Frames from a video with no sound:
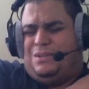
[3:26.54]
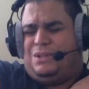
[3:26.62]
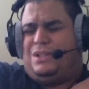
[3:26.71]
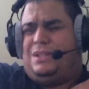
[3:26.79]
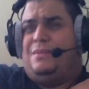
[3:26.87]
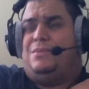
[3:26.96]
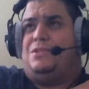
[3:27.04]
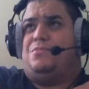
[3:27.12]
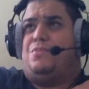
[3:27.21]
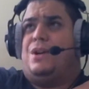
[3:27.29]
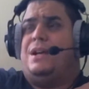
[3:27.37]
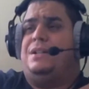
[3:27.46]
the name of this
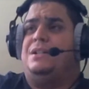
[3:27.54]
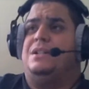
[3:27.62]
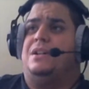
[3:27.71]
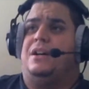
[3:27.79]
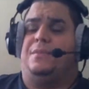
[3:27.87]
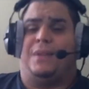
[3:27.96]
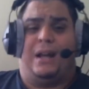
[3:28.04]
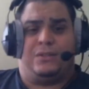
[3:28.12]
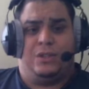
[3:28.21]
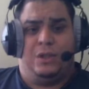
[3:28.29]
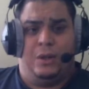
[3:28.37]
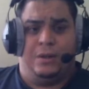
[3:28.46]
brand?
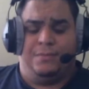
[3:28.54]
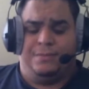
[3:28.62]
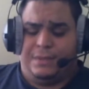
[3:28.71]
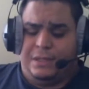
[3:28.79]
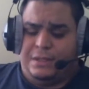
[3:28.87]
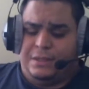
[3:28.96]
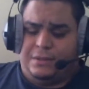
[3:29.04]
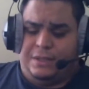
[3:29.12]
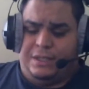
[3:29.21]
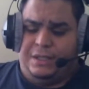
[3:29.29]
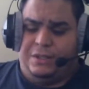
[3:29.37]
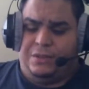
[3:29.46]
Noctura.
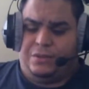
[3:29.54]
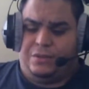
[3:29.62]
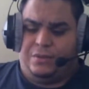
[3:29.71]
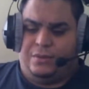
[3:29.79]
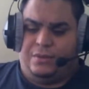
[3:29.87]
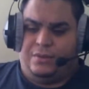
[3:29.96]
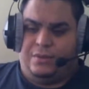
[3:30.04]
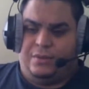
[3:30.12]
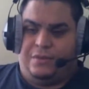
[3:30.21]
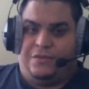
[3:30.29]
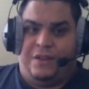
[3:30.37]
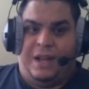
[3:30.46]
The
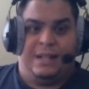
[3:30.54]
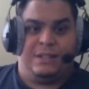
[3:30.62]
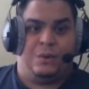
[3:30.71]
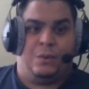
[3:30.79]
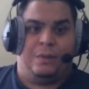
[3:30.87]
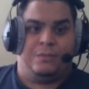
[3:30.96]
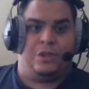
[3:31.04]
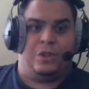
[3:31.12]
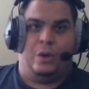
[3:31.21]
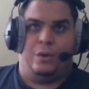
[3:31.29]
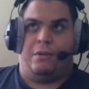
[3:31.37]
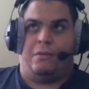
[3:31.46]
fan they wanted to
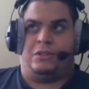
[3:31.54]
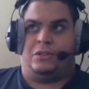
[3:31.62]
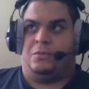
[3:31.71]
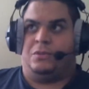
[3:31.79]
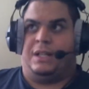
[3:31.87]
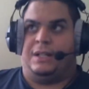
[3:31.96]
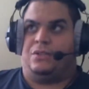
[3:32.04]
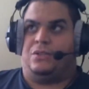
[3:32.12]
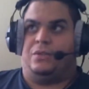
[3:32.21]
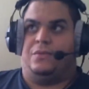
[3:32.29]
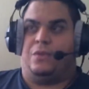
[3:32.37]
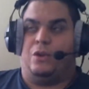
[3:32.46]
go with is almost like
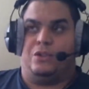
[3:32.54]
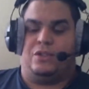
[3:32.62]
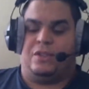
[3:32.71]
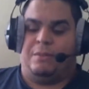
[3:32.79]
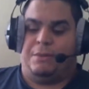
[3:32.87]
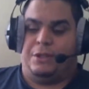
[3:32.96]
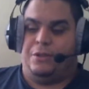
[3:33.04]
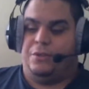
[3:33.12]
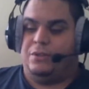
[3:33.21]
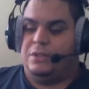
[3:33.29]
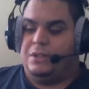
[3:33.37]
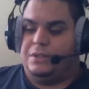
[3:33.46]
Frozen
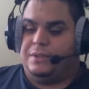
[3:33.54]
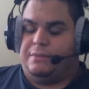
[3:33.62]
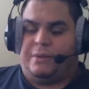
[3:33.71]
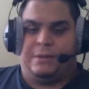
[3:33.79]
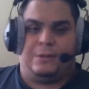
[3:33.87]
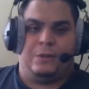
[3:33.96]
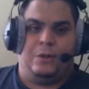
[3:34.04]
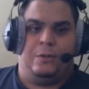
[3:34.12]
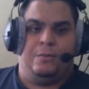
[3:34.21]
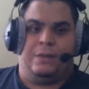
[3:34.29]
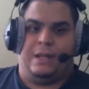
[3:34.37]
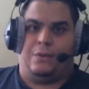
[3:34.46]
CPU. They wanted to go
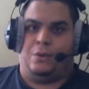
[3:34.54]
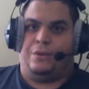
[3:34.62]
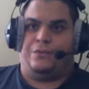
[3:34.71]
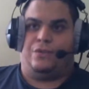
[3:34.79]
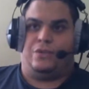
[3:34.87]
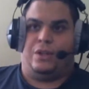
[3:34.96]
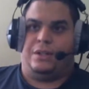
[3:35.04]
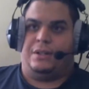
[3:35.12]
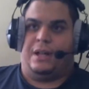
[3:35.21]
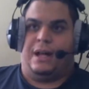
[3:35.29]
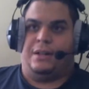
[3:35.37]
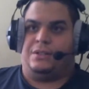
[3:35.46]
like worth
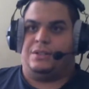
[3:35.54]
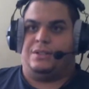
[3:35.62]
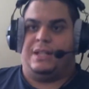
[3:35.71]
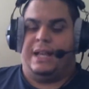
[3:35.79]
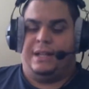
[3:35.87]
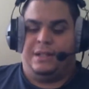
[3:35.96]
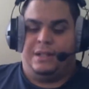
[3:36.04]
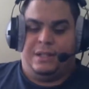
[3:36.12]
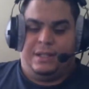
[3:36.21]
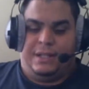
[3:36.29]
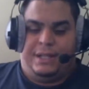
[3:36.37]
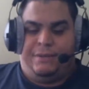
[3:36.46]
$30. It's like
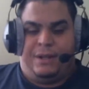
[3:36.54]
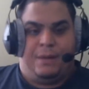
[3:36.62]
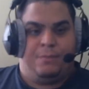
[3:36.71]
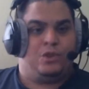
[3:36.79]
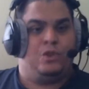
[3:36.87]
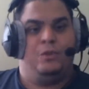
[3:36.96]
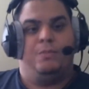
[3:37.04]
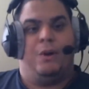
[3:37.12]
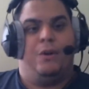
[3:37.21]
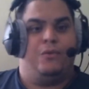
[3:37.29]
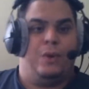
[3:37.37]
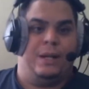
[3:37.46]
even I'm screwed
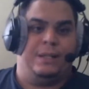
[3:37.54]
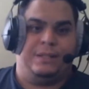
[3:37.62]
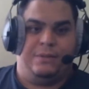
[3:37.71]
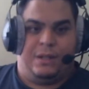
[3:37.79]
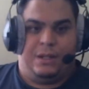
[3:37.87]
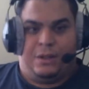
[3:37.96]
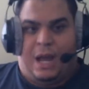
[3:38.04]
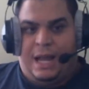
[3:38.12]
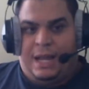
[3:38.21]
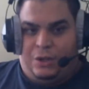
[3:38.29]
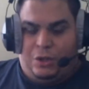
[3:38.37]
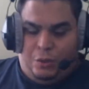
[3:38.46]
both ways. Even
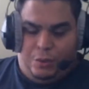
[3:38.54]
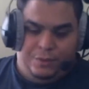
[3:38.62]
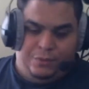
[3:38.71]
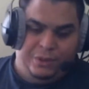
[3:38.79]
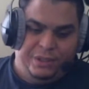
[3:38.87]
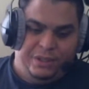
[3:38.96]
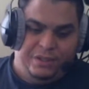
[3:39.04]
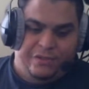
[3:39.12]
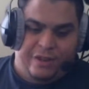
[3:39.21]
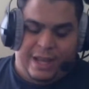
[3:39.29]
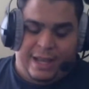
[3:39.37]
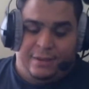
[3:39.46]
I go with these
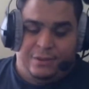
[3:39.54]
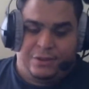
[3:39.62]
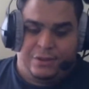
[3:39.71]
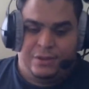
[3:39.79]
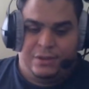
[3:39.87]
fans